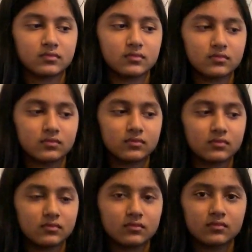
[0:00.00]

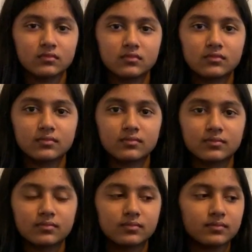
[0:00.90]

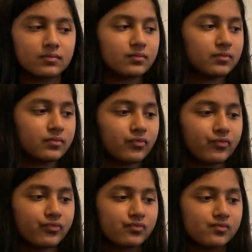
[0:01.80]

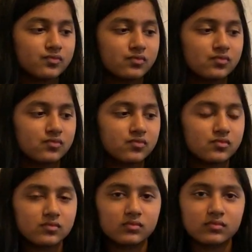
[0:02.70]

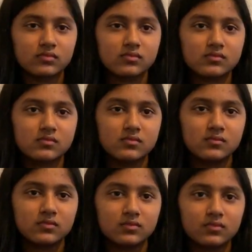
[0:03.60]

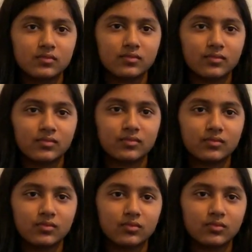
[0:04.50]

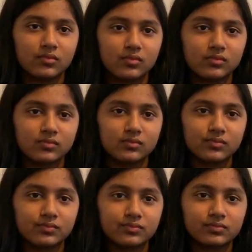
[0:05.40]

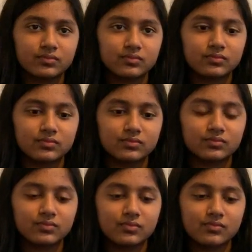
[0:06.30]

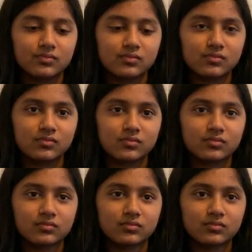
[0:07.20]
[no speech]